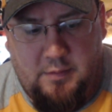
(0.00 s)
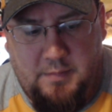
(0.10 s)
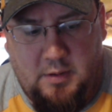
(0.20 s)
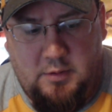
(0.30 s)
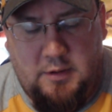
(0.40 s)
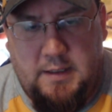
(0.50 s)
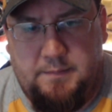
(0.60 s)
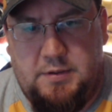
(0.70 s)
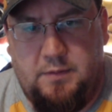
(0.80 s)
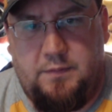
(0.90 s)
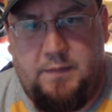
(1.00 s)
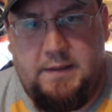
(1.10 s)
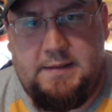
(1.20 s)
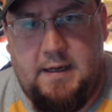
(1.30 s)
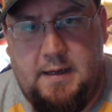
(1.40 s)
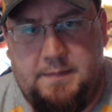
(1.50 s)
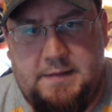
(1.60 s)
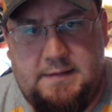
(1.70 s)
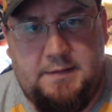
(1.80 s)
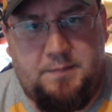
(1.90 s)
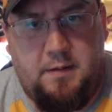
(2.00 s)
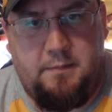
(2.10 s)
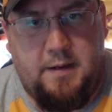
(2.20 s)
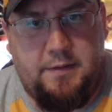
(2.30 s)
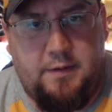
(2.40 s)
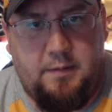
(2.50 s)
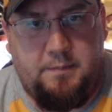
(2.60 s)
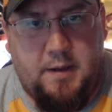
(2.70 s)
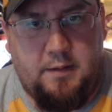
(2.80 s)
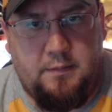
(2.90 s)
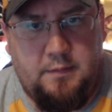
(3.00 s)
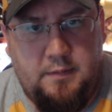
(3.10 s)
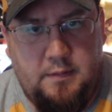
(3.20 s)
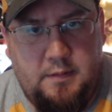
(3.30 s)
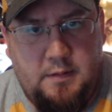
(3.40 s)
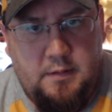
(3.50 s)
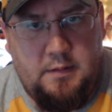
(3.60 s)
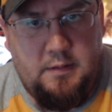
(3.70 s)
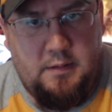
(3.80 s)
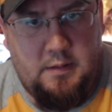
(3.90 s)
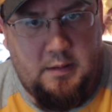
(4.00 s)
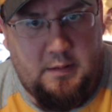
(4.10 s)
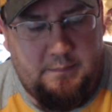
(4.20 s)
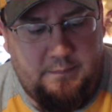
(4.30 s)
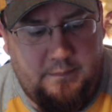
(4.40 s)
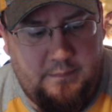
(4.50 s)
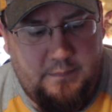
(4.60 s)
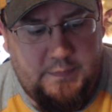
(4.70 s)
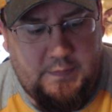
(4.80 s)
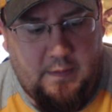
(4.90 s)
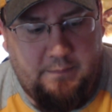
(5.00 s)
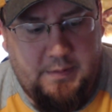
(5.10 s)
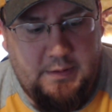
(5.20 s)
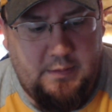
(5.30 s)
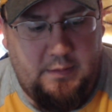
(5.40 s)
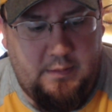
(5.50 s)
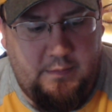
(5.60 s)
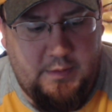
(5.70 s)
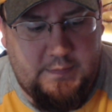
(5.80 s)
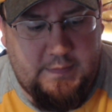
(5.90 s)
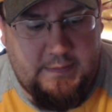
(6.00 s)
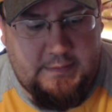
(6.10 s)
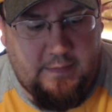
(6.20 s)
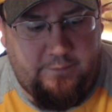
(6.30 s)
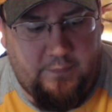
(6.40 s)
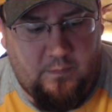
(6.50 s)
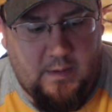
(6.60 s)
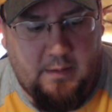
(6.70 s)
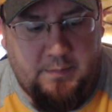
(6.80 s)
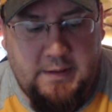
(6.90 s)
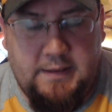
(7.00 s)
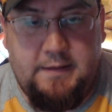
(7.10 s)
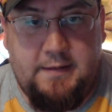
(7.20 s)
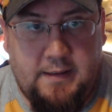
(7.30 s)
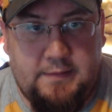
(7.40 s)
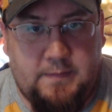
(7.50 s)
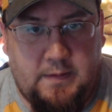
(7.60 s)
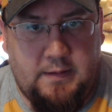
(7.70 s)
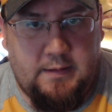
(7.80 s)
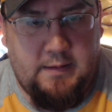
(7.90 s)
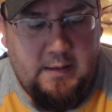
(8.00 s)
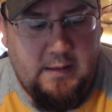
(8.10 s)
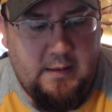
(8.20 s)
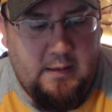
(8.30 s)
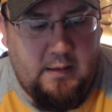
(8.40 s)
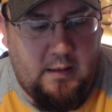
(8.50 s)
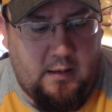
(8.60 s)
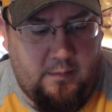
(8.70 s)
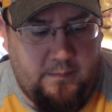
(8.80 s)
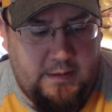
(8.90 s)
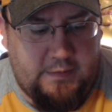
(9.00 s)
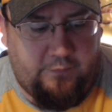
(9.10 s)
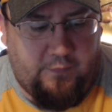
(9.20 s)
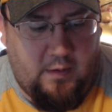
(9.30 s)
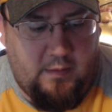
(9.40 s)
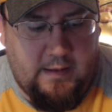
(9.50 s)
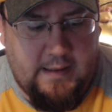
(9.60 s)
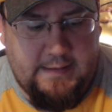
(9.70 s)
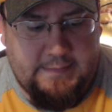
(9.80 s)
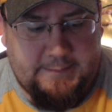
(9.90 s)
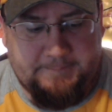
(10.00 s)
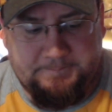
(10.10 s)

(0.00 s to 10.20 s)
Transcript: milligram 2 or 3 times. This is probably my 3rd bottle. So I've been using this stuff for a while, but it does work. As far as